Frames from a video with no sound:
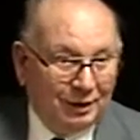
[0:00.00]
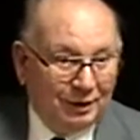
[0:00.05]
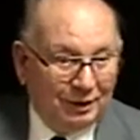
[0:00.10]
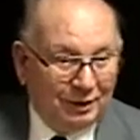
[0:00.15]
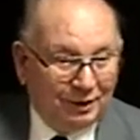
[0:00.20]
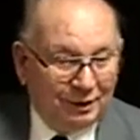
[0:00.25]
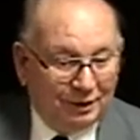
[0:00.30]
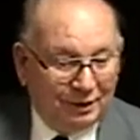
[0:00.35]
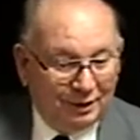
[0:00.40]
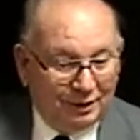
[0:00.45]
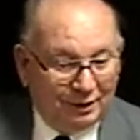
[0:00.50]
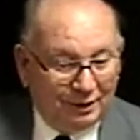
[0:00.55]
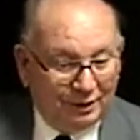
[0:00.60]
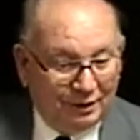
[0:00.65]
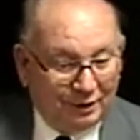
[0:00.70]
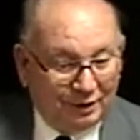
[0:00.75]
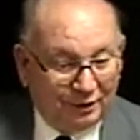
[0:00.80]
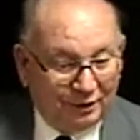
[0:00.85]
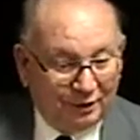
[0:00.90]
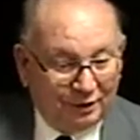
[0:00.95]

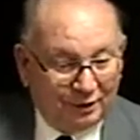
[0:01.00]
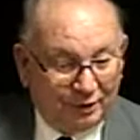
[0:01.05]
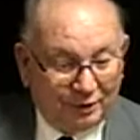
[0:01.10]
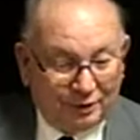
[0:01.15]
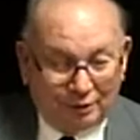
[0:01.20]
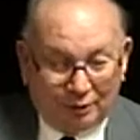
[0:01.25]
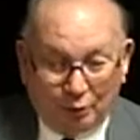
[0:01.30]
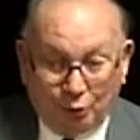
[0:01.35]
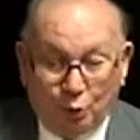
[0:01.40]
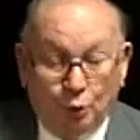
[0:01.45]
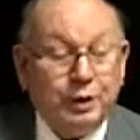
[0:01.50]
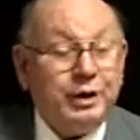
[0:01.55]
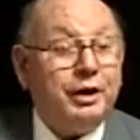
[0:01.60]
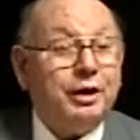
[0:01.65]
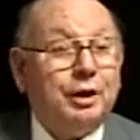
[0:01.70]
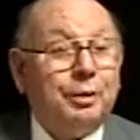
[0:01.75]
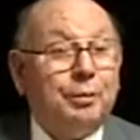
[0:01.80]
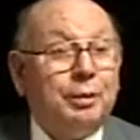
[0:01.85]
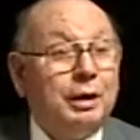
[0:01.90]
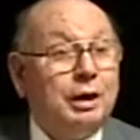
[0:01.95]
another
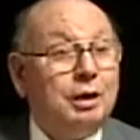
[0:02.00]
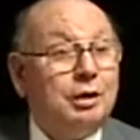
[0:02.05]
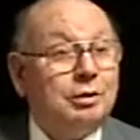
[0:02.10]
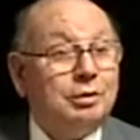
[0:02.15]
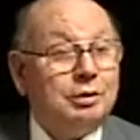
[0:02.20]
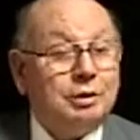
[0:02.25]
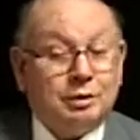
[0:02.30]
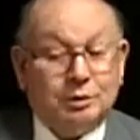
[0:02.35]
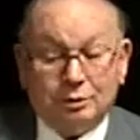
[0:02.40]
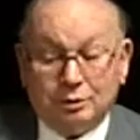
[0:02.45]
week about